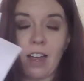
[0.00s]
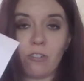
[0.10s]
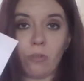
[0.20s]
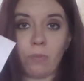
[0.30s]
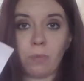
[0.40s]

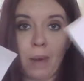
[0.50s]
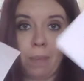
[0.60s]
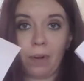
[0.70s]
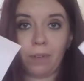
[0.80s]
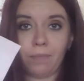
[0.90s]
strips of
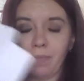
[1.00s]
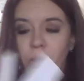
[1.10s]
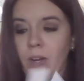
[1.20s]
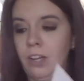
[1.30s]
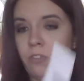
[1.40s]
paper.
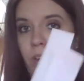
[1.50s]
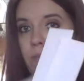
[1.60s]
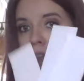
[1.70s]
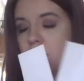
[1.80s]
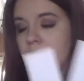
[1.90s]
Okay, so I'm
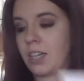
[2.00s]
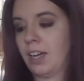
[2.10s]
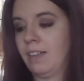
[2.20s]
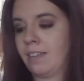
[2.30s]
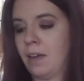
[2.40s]
starting to
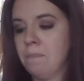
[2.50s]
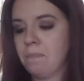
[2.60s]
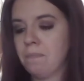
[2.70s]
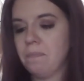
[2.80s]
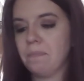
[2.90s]
cut some.
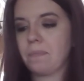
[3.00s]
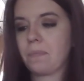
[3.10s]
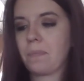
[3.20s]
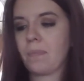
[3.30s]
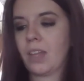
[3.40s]

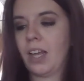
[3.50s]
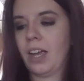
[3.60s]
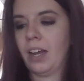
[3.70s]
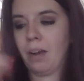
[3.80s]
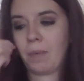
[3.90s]

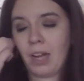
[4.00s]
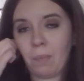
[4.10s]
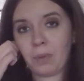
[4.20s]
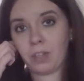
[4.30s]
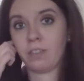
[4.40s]
And I'm gonna
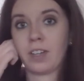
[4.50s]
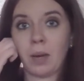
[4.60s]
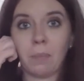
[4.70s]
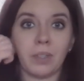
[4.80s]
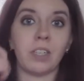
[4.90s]
help you think of a
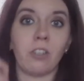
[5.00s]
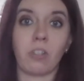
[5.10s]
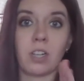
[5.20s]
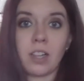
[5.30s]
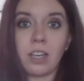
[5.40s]
couple, and then
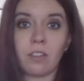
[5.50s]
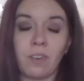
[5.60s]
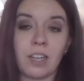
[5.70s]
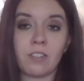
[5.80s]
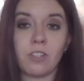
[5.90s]
you're gonna think of the
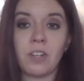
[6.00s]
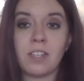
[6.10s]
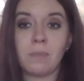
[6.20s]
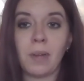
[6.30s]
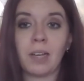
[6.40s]
rest. So you
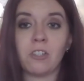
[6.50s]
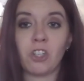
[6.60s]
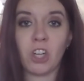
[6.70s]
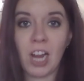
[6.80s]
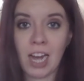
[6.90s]
need to make a
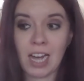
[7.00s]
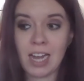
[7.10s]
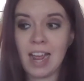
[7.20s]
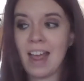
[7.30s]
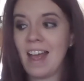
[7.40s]

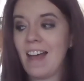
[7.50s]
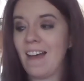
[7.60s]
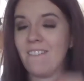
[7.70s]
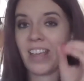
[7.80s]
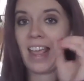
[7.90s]
chain
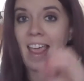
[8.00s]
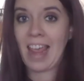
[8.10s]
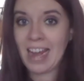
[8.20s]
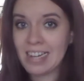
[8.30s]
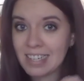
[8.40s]
of
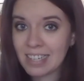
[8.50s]
8